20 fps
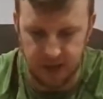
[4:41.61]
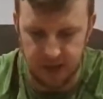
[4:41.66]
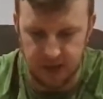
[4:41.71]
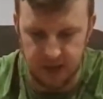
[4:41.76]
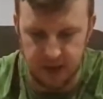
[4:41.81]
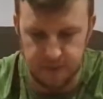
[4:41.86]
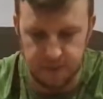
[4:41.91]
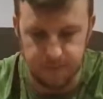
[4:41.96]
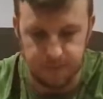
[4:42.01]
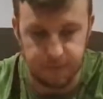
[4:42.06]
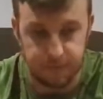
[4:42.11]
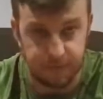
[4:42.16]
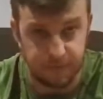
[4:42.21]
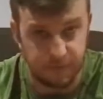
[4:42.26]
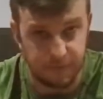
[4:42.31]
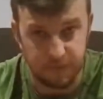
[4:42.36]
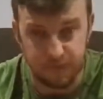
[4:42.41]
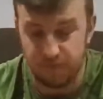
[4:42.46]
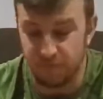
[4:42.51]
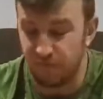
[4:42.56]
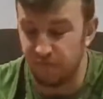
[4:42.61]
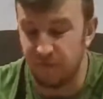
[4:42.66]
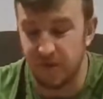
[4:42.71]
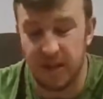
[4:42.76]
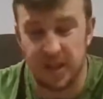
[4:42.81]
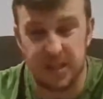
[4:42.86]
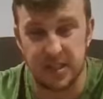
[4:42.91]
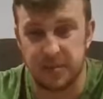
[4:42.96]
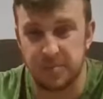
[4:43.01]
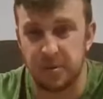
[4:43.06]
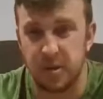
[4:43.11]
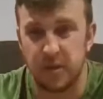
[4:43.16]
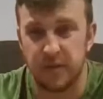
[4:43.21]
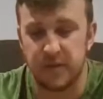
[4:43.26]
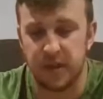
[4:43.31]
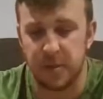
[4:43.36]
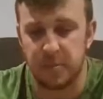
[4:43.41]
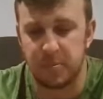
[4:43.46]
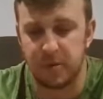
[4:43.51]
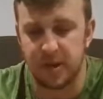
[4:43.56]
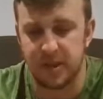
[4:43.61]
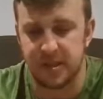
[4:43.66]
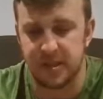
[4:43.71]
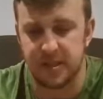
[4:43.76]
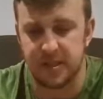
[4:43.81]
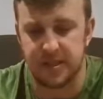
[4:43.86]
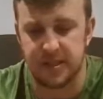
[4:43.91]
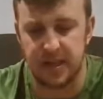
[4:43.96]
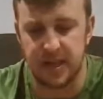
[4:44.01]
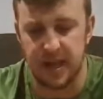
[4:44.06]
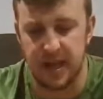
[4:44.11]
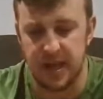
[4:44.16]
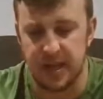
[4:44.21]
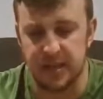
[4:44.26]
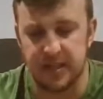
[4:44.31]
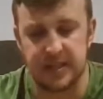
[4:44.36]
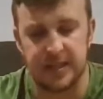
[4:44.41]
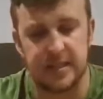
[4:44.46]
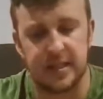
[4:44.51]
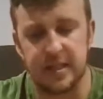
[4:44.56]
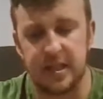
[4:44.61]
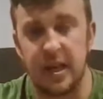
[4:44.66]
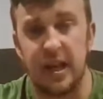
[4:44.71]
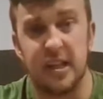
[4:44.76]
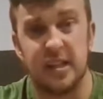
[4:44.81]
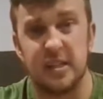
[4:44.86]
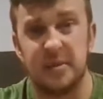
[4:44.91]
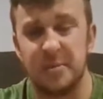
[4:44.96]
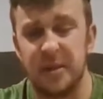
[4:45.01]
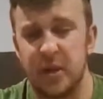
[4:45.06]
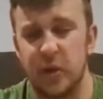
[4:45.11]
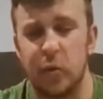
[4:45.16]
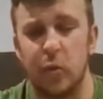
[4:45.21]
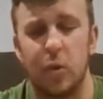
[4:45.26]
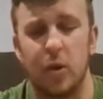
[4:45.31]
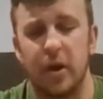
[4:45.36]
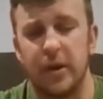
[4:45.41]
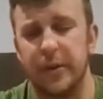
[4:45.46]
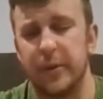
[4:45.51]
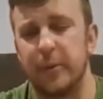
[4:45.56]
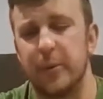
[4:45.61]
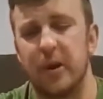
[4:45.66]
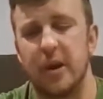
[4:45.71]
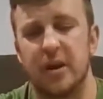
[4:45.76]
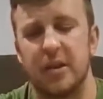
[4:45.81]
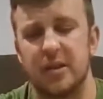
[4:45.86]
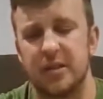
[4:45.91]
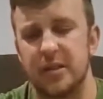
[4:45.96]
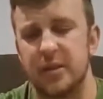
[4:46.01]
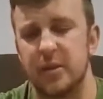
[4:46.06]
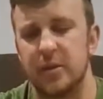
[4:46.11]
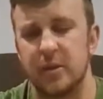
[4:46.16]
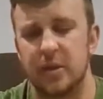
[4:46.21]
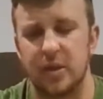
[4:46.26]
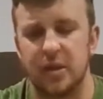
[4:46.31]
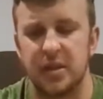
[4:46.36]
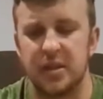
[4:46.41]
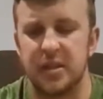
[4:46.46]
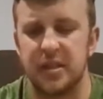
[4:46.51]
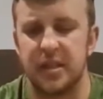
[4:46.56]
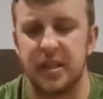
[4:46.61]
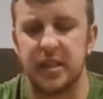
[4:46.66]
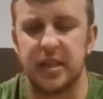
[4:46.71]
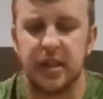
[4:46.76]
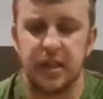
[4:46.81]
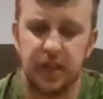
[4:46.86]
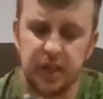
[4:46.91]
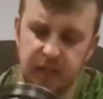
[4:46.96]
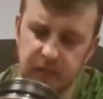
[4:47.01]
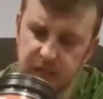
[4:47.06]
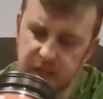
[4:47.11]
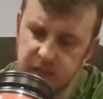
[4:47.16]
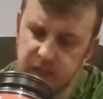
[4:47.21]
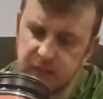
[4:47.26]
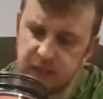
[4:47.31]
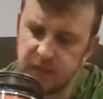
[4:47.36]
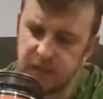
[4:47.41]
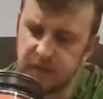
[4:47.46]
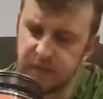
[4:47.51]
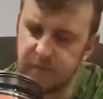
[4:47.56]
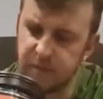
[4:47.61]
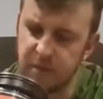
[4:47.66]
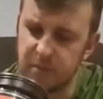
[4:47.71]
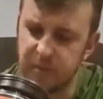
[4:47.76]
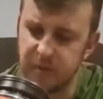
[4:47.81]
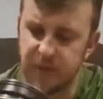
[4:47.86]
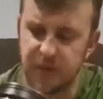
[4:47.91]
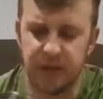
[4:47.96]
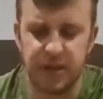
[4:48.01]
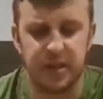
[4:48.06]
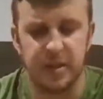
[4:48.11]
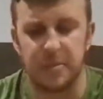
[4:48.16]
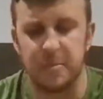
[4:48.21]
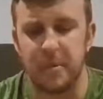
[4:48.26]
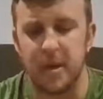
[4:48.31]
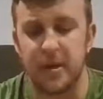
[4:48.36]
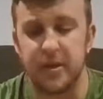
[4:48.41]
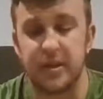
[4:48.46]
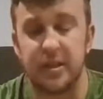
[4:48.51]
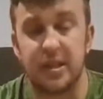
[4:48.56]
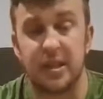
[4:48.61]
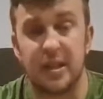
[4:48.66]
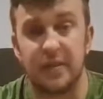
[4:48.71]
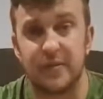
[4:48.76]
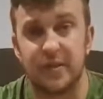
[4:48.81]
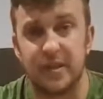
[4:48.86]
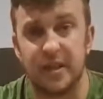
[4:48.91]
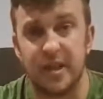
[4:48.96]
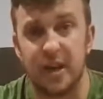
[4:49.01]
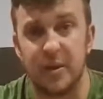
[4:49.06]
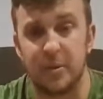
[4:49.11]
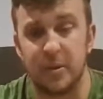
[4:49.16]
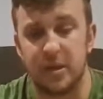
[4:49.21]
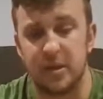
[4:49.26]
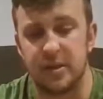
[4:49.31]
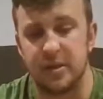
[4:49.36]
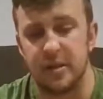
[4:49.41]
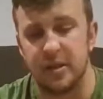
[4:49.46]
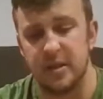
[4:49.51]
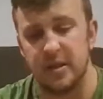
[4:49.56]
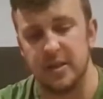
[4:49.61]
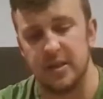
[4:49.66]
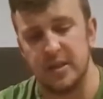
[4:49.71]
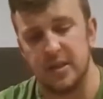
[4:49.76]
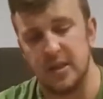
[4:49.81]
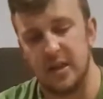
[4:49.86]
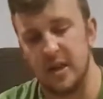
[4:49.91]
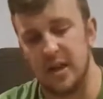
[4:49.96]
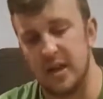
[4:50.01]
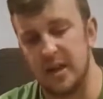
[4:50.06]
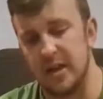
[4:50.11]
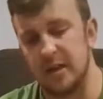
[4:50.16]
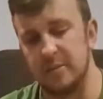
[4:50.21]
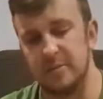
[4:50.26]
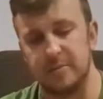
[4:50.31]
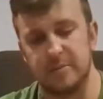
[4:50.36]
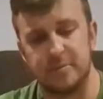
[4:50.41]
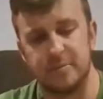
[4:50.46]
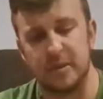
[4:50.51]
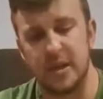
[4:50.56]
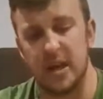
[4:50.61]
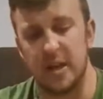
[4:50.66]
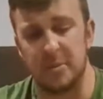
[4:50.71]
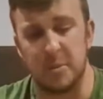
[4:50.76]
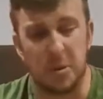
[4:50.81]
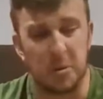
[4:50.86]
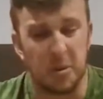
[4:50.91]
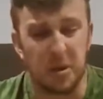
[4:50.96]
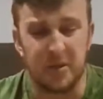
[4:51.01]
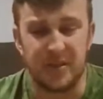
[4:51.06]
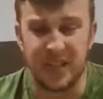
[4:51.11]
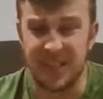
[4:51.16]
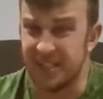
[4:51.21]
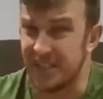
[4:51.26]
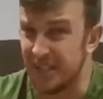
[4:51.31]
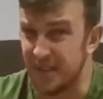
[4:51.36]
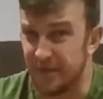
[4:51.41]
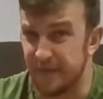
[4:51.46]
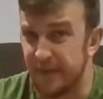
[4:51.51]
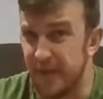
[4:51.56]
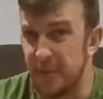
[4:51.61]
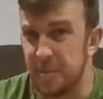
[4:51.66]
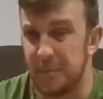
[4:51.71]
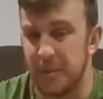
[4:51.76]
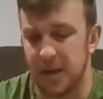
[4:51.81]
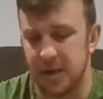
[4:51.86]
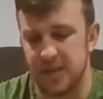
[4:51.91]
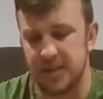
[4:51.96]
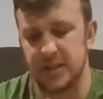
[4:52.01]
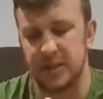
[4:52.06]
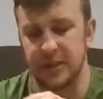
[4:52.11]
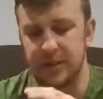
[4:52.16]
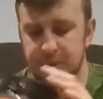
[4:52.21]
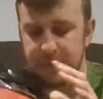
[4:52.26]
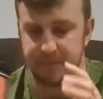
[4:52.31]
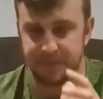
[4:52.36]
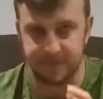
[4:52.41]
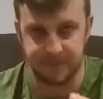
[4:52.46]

as a birthday present, and it's lasted me quite a while in all honesty. I've probably got another month left in that one. And my birthday's in November, so